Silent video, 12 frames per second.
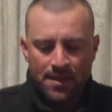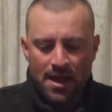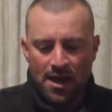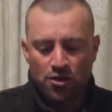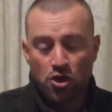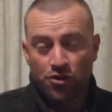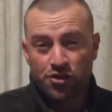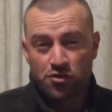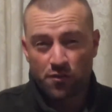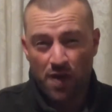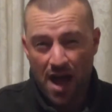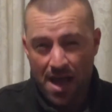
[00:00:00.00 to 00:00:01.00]
I got this
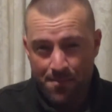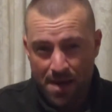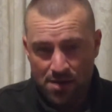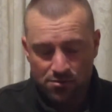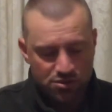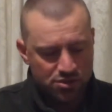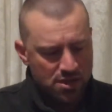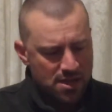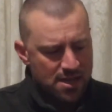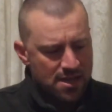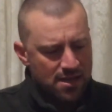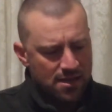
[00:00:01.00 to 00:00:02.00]
with high mounts.
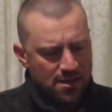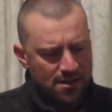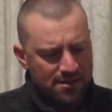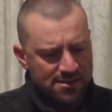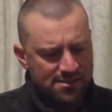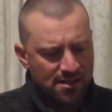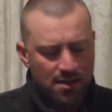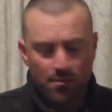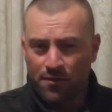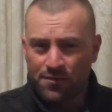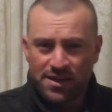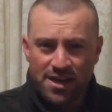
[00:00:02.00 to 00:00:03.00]
There's still a little
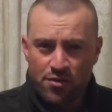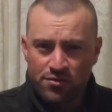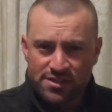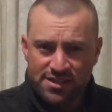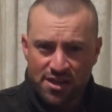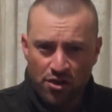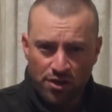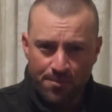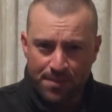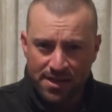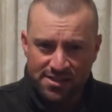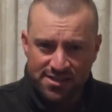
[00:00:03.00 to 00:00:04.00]
bit of clearance here on the
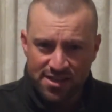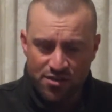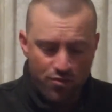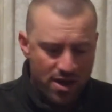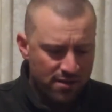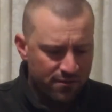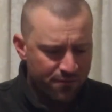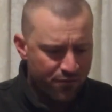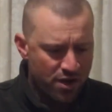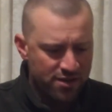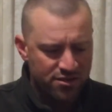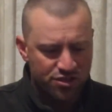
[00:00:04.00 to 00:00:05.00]
Picatinny rail in
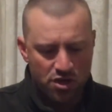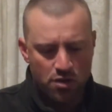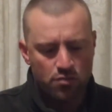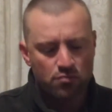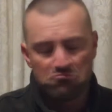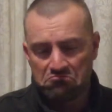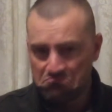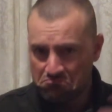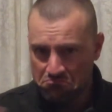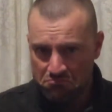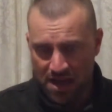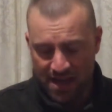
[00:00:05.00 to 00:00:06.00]
front, so
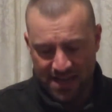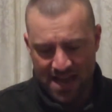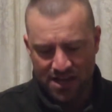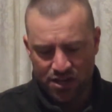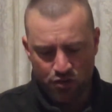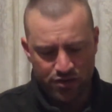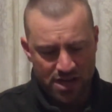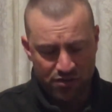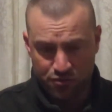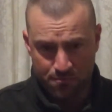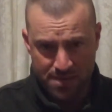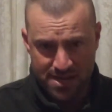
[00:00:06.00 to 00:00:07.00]
I can go down
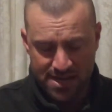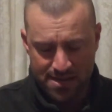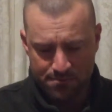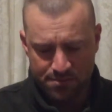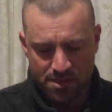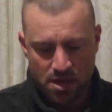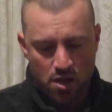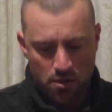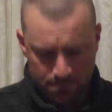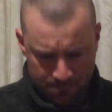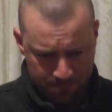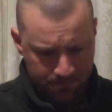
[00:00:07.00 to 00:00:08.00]
to mediums,
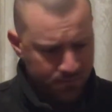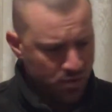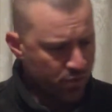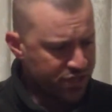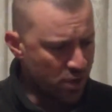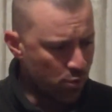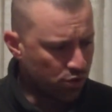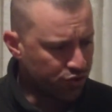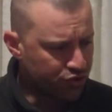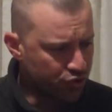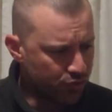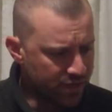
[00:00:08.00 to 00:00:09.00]
which I will
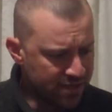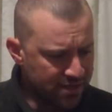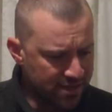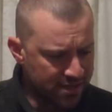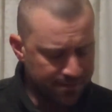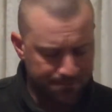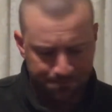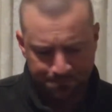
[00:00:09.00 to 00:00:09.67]
do in the